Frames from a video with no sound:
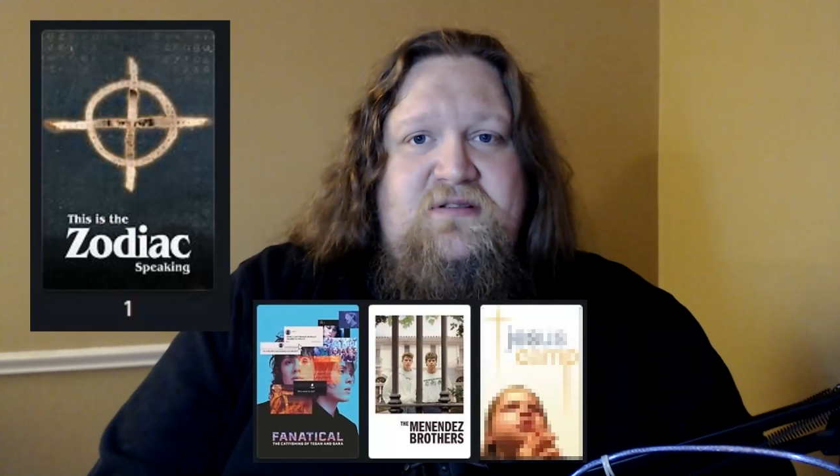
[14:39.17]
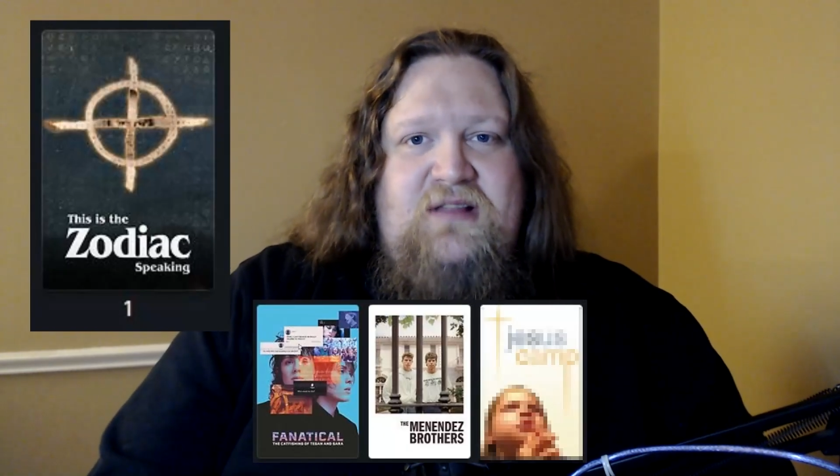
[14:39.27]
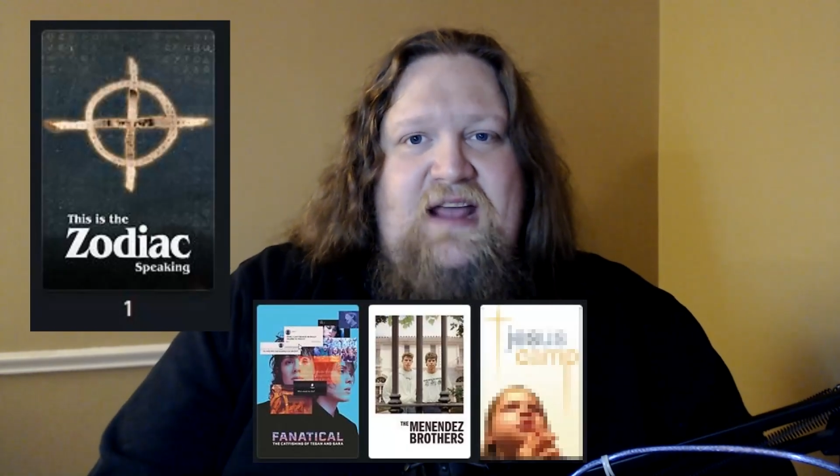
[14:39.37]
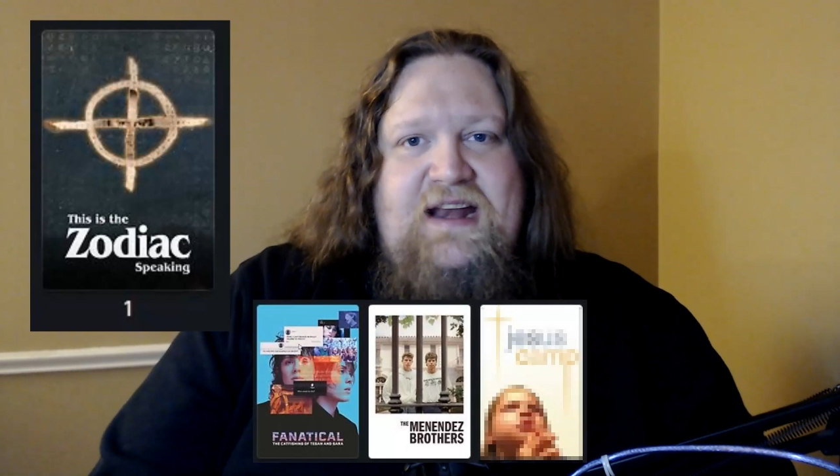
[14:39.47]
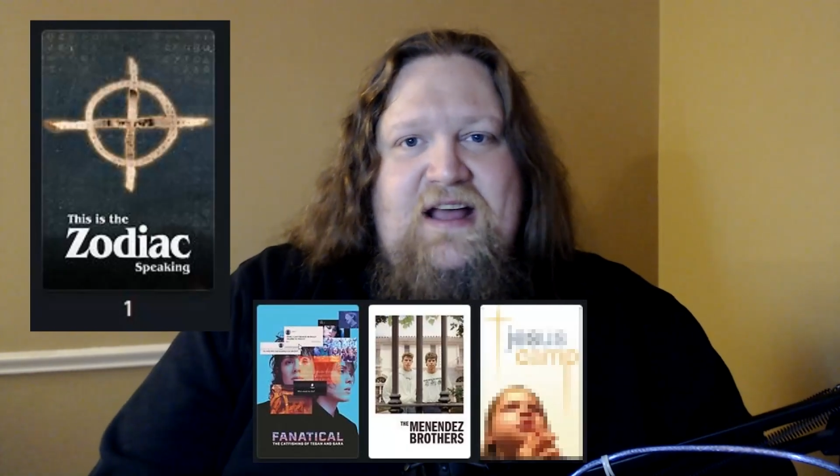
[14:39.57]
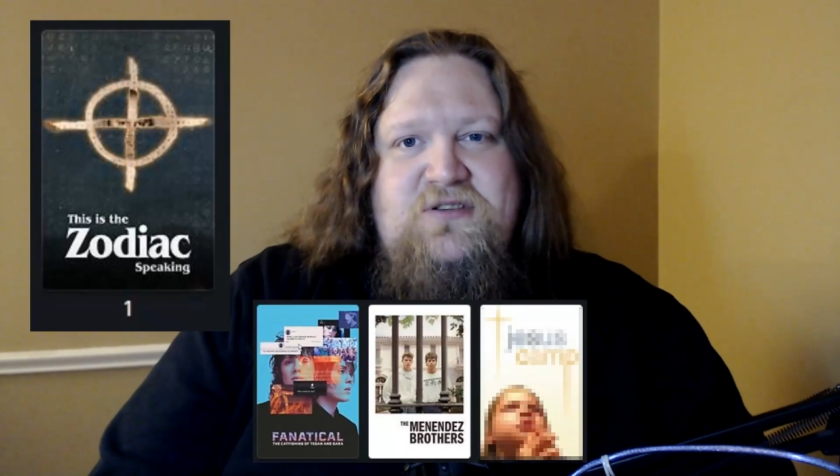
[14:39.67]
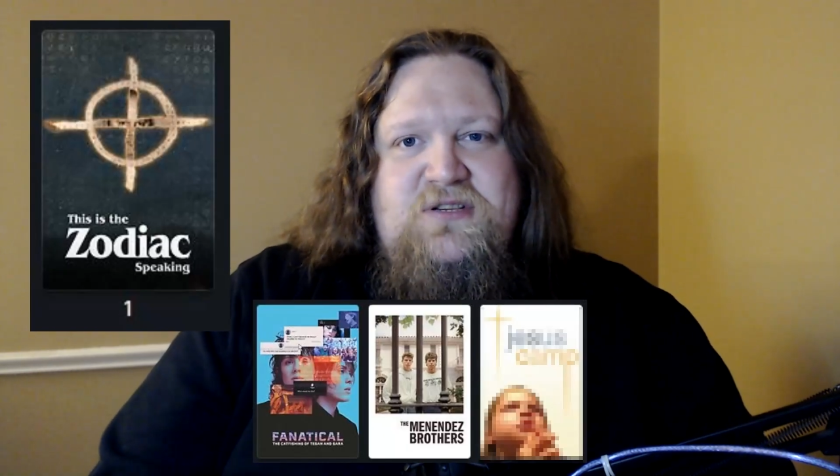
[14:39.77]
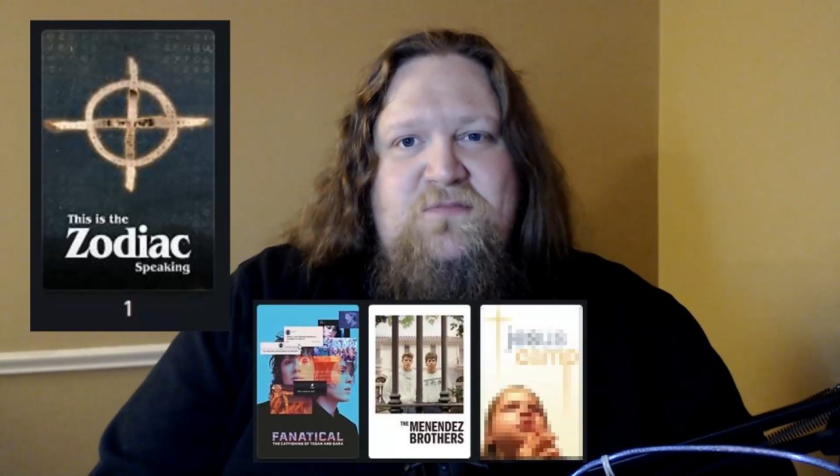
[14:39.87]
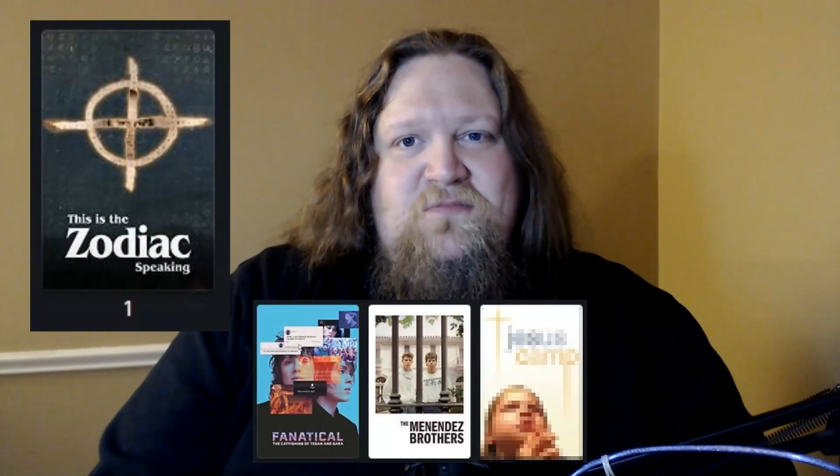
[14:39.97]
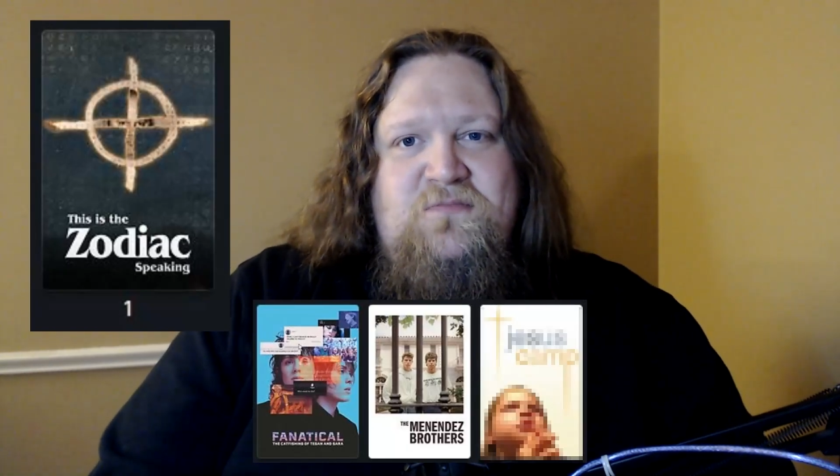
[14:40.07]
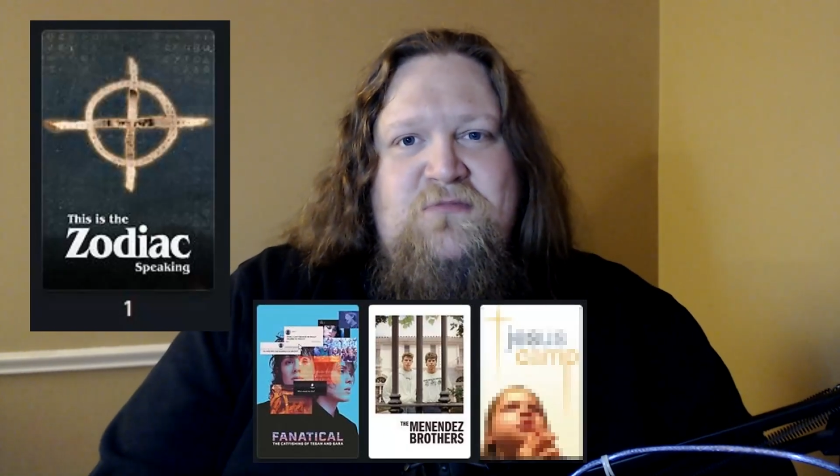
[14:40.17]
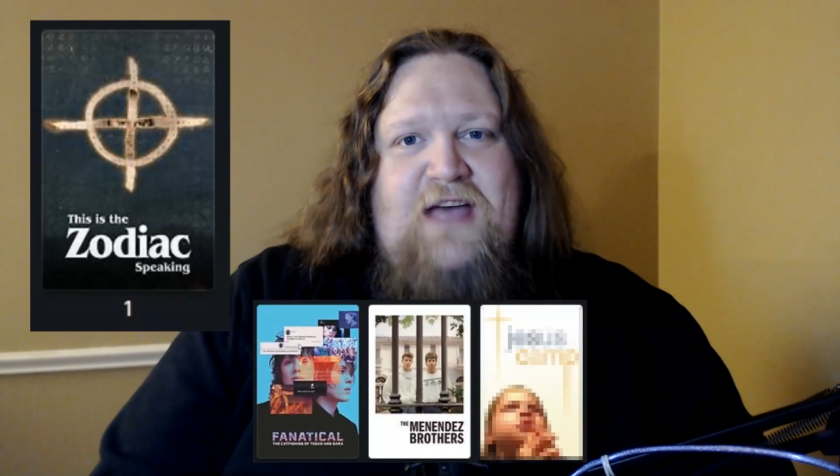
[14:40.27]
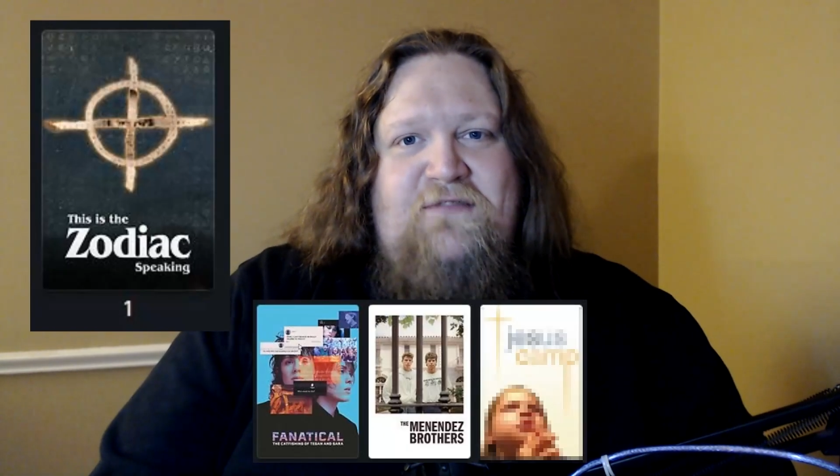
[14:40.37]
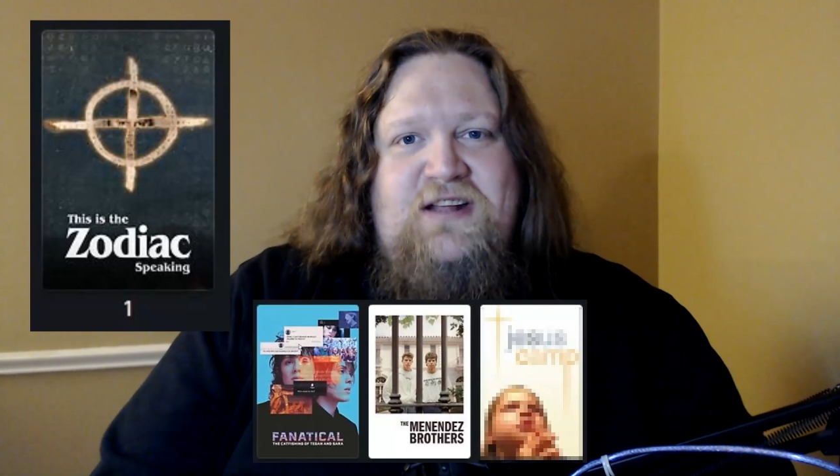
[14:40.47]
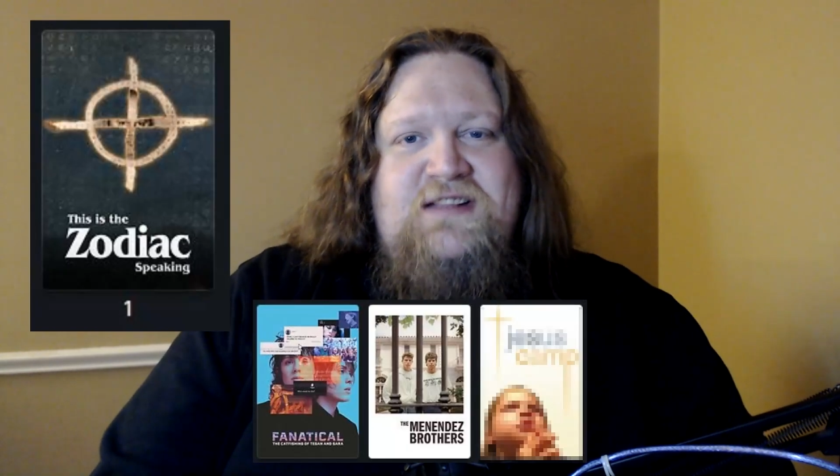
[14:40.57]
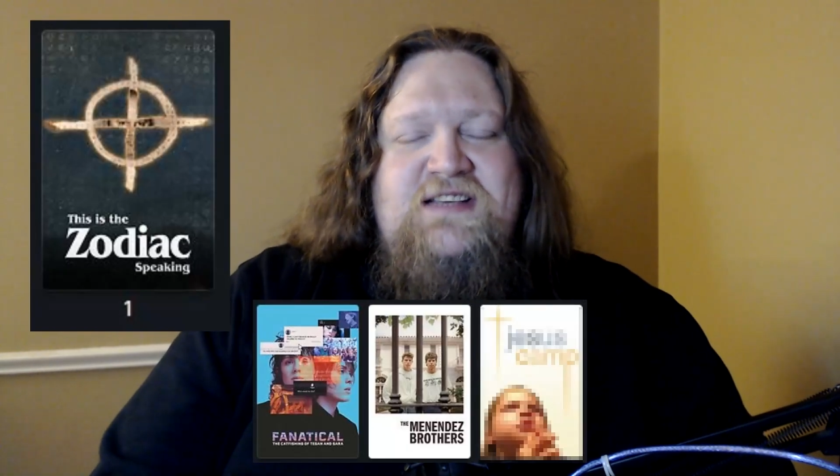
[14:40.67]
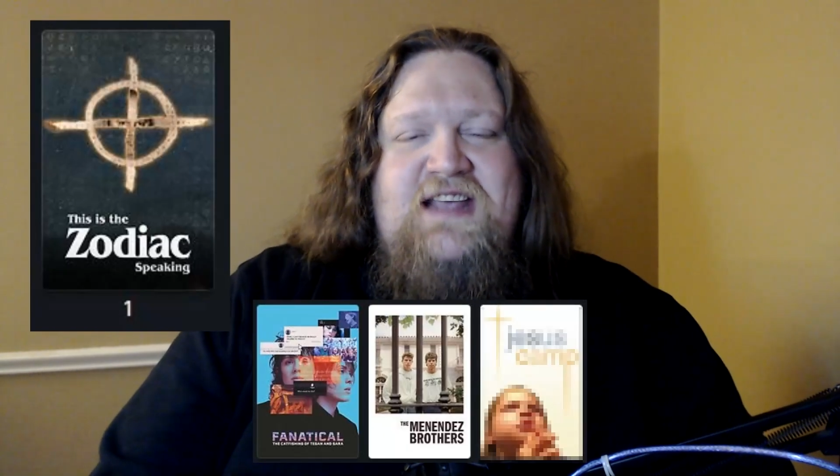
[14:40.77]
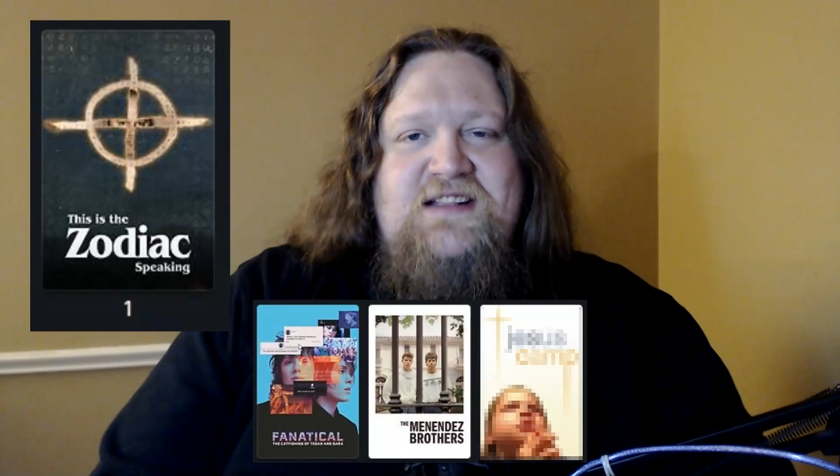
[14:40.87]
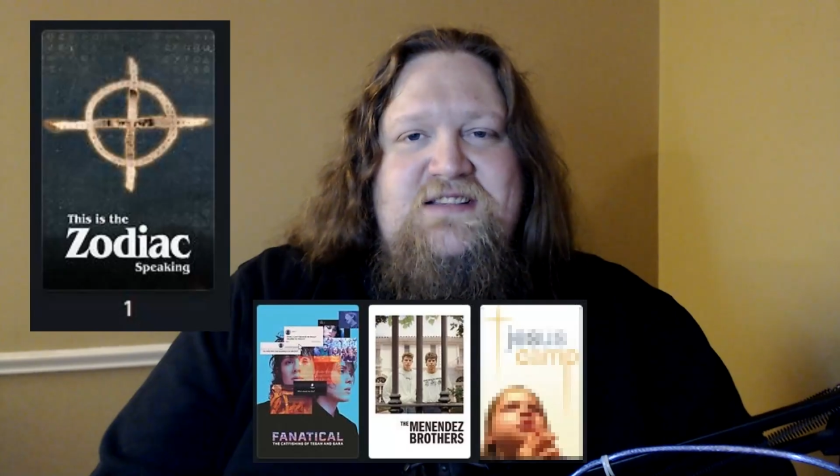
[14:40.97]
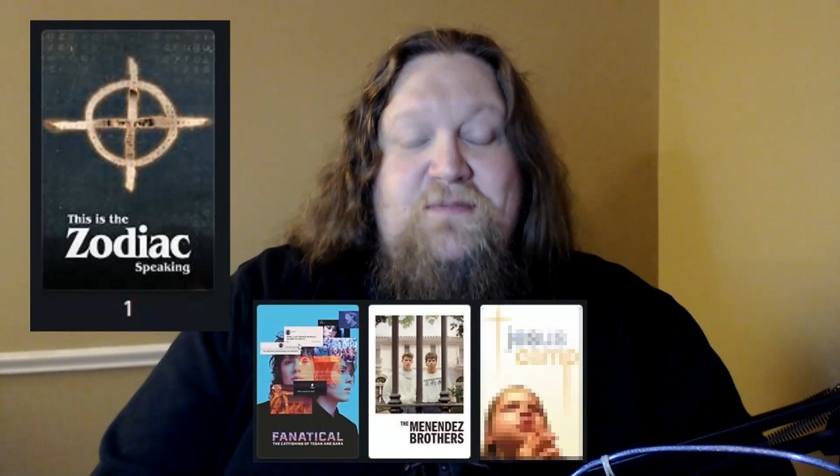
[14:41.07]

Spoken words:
laying out some evidence against